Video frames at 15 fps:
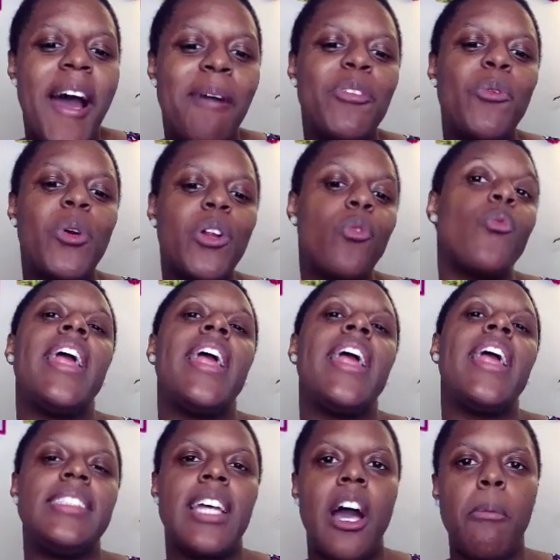You want to write it
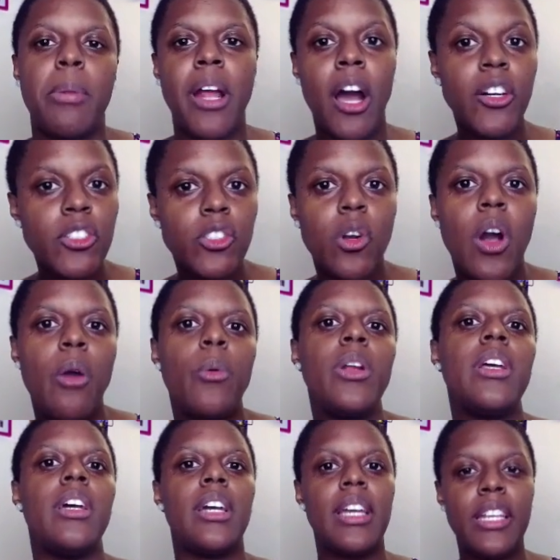down, but also I want
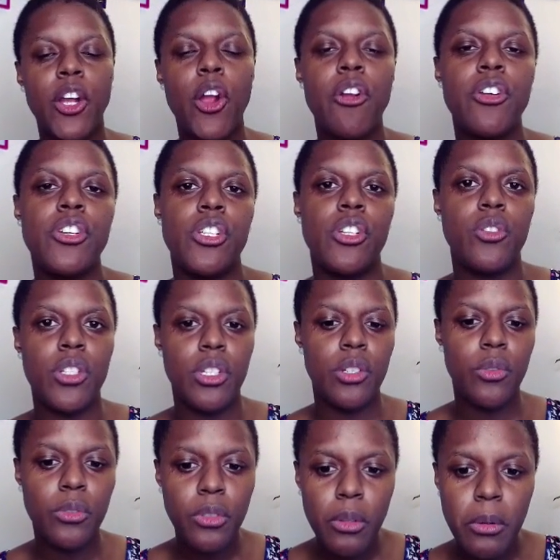to encourage you
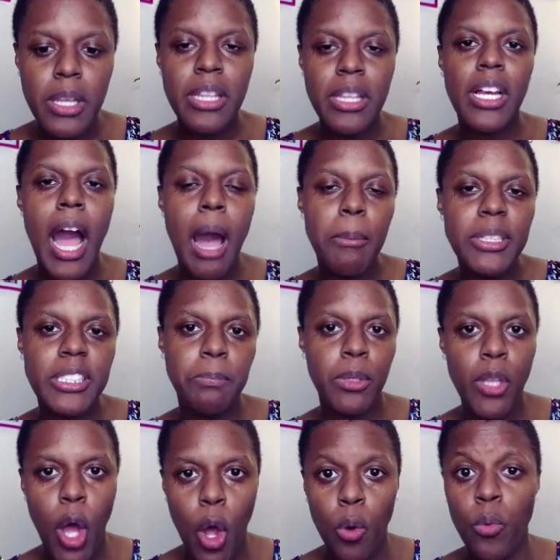to, in the comments
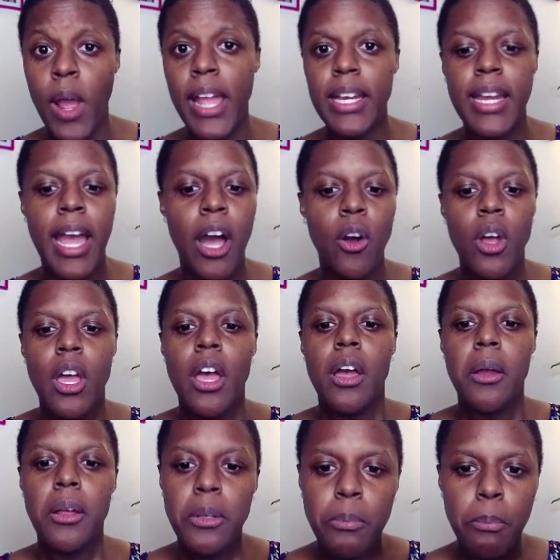below right now,
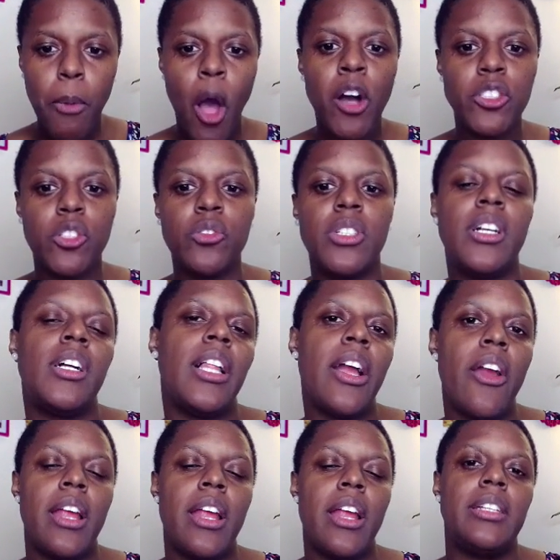Also declare
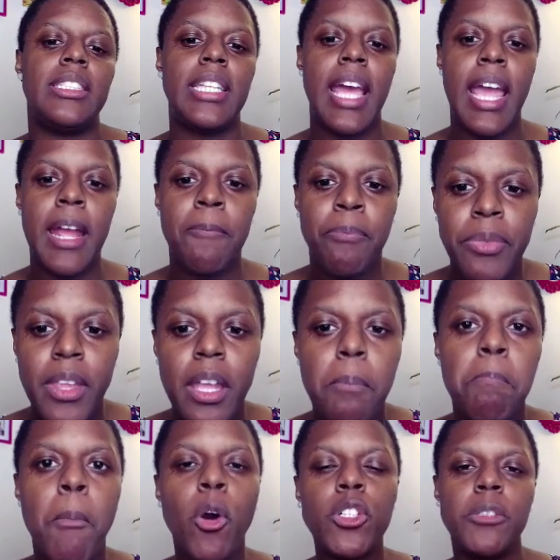it. Say
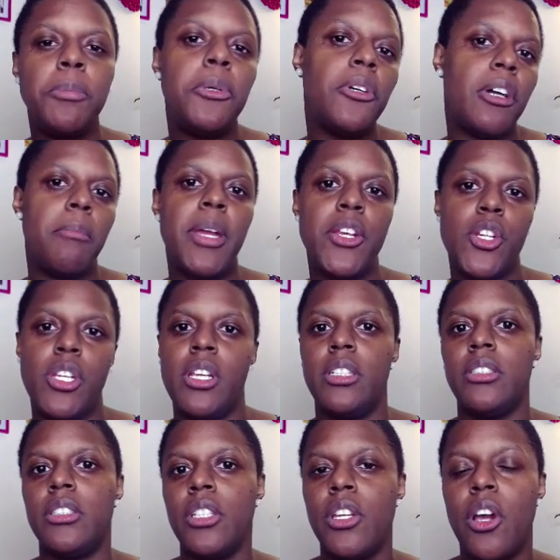multiple
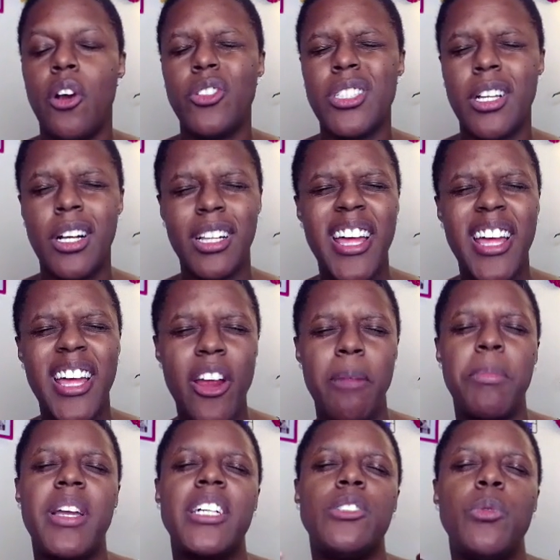commissions, declare it,
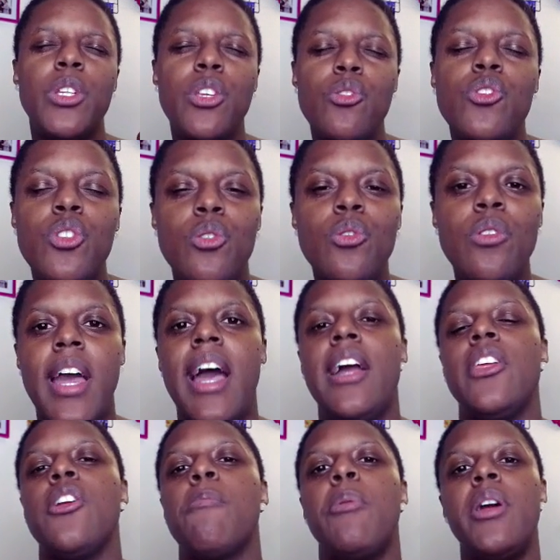because when you do that,
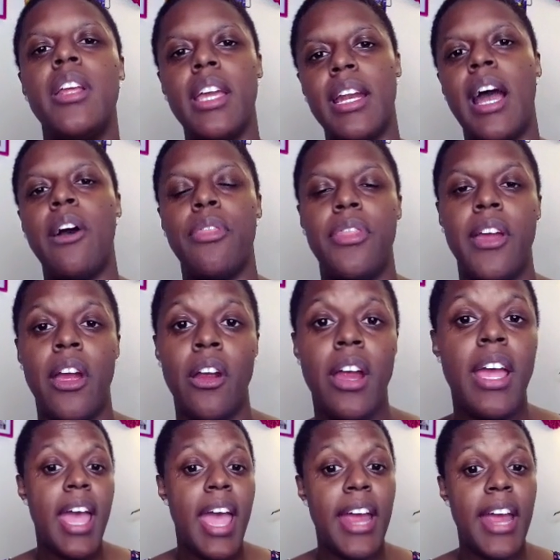you're putting it out there
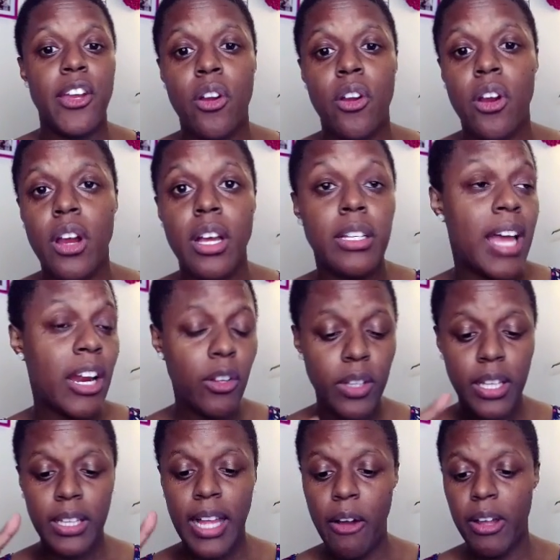and you're not only
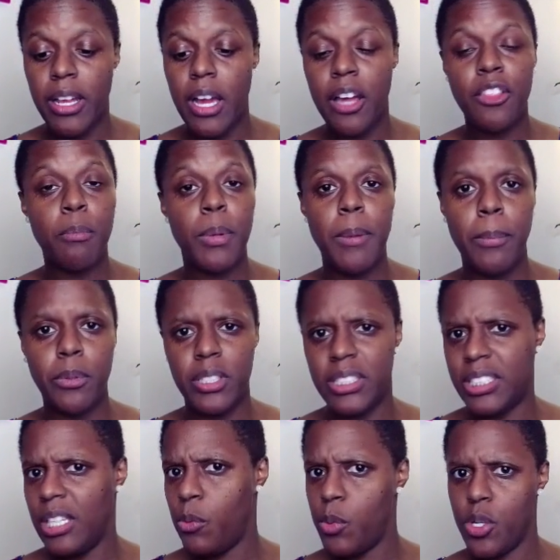allowing other people to
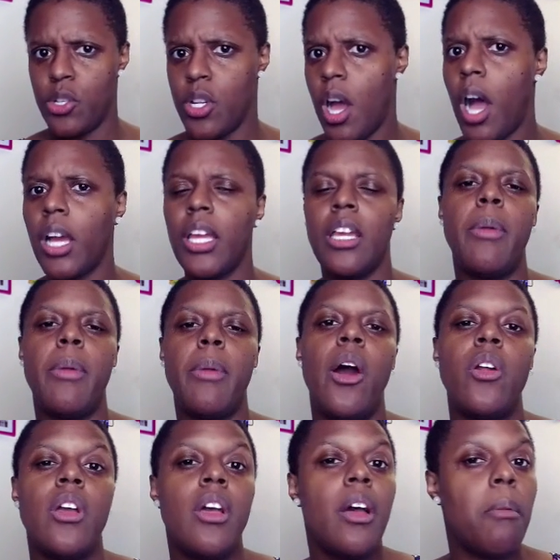see what you're talking about,
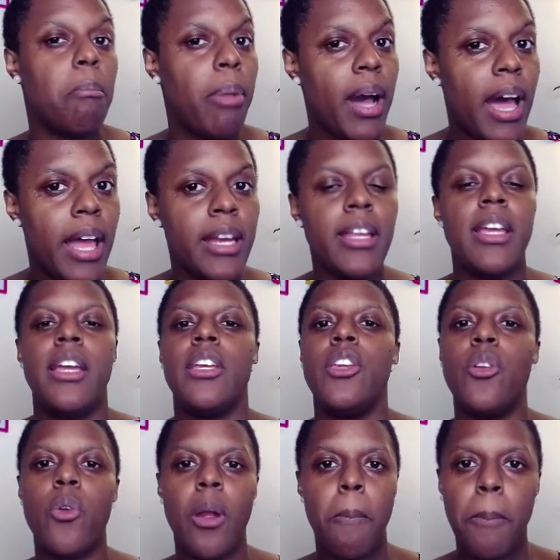but
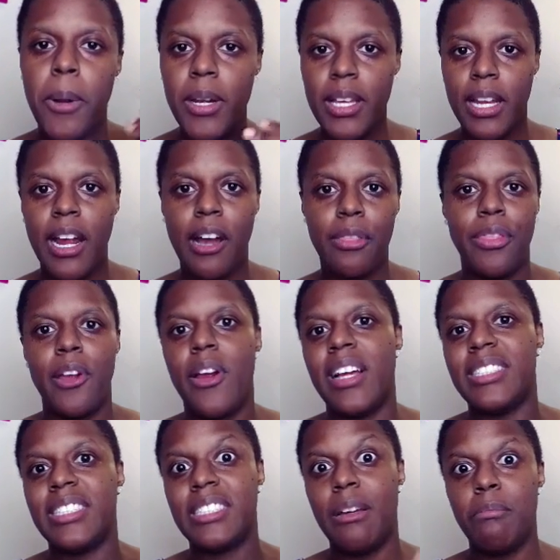you are putting it out there as
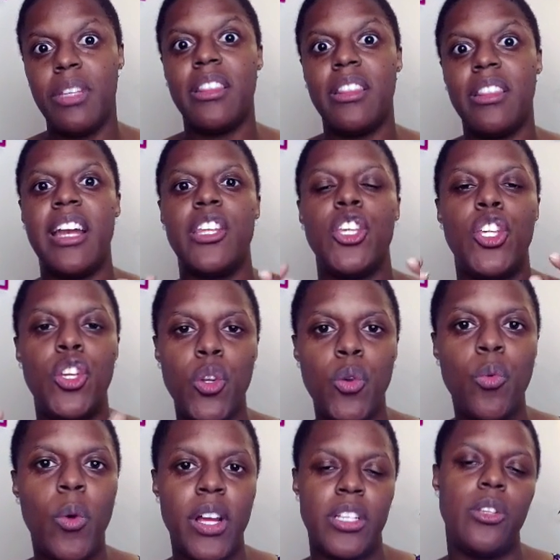something that you
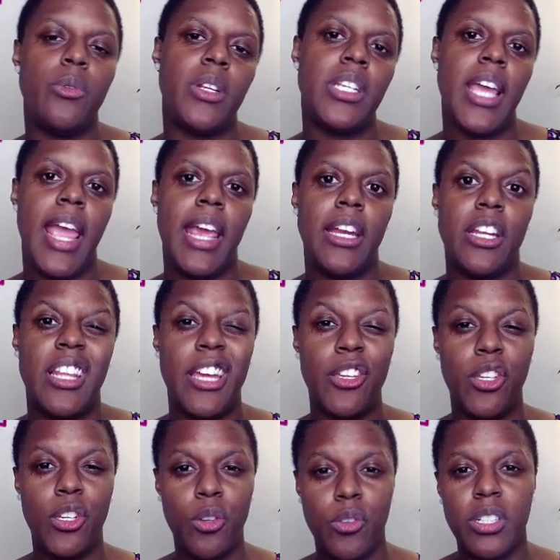want to attain and that
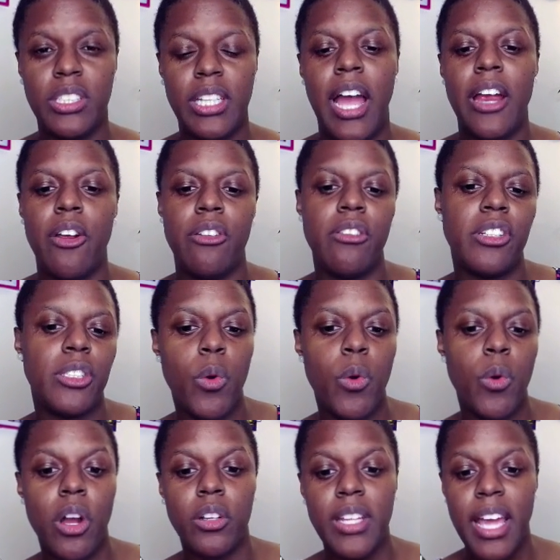you desire in this world.